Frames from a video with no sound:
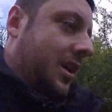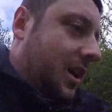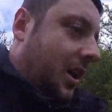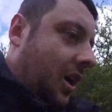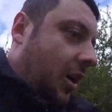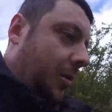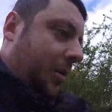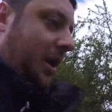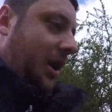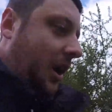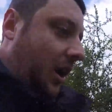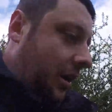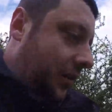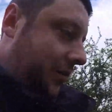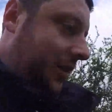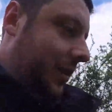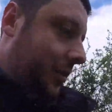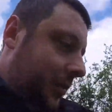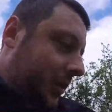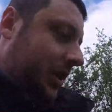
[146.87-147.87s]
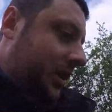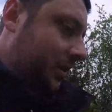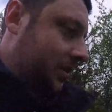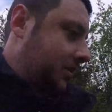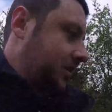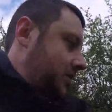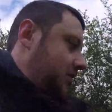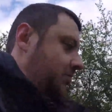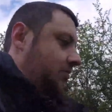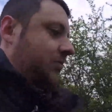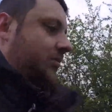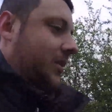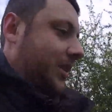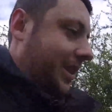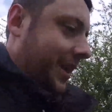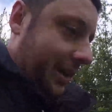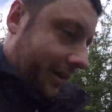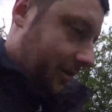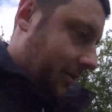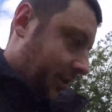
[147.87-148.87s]
I'll be laughing because
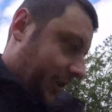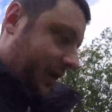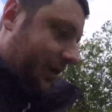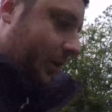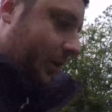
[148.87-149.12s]
they're already